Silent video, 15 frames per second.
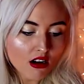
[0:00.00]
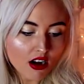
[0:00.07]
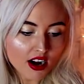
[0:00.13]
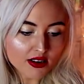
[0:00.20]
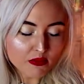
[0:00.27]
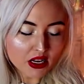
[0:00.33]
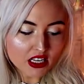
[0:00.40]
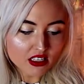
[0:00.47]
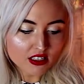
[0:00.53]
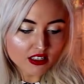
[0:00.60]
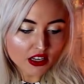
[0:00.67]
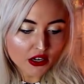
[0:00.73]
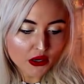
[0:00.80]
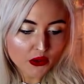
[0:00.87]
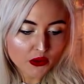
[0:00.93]
on me.
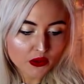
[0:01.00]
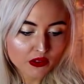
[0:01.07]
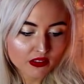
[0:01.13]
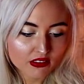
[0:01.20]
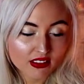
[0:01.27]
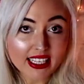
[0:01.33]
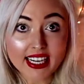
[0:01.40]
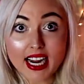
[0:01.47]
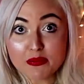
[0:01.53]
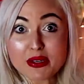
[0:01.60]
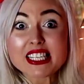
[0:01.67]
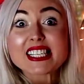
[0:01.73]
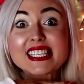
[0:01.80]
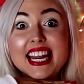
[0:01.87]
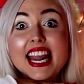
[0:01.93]
So like I'd
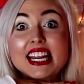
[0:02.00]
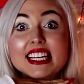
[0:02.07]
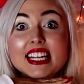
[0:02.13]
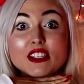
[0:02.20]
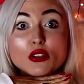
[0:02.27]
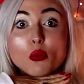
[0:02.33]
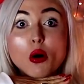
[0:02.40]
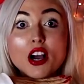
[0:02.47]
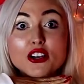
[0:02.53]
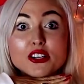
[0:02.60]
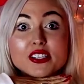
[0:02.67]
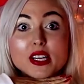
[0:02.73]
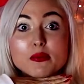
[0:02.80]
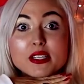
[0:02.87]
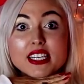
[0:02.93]
be standing in the
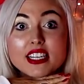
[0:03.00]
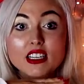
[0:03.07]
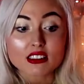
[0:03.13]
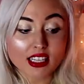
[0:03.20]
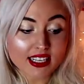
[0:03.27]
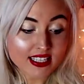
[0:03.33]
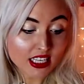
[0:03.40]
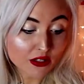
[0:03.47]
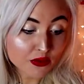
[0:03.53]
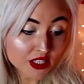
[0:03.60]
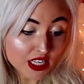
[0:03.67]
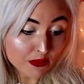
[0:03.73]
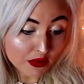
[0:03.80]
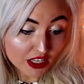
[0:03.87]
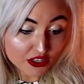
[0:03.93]
waters up to here. That's how
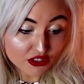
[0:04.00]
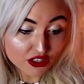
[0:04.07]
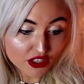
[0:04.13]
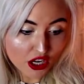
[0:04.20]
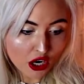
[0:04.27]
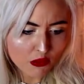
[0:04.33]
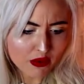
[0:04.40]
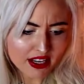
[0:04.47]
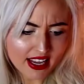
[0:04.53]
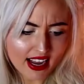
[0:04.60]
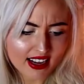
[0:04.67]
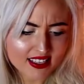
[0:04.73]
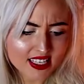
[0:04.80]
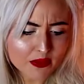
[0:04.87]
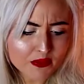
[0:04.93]
deep I used to go. But
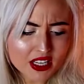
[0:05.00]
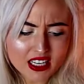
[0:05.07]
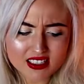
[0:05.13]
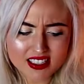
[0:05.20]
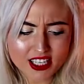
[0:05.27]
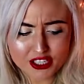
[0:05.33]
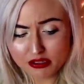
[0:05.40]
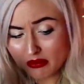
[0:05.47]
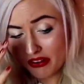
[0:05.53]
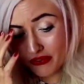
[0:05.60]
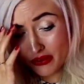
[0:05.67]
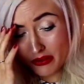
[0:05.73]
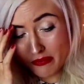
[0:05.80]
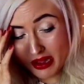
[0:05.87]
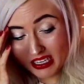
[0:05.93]
yeah, something has touched my
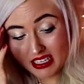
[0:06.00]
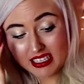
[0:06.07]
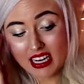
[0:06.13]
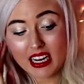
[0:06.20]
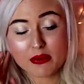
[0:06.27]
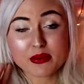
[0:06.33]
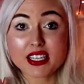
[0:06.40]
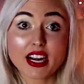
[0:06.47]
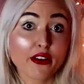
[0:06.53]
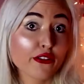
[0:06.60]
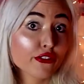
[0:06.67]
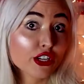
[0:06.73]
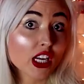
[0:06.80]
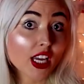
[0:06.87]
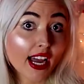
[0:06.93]
foot many times and I
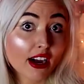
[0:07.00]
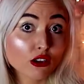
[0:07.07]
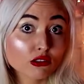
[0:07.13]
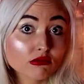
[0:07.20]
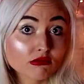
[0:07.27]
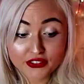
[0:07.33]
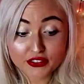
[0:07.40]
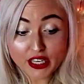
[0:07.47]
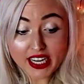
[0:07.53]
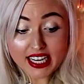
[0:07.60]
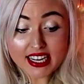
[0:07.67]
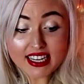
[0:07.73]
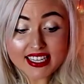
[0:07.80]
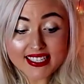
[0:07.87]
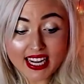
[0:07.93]
freak out.
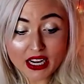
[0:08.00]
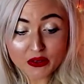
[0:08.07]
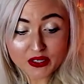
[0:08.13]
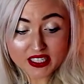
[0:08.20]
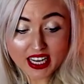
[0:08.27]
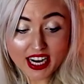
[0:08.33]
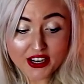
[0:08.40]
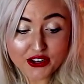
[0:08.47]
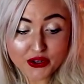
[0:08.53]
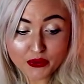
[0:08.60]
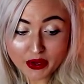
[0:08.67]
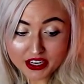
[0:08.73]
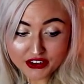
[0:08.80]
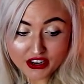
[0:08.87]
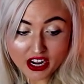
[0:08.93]
Freddy is outside your
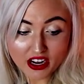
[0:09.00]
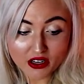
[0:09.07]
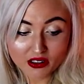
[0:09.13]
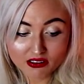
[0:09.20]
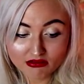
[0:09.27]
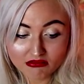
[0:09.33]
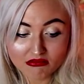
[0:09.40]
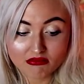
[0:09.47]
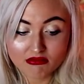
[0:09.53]
window.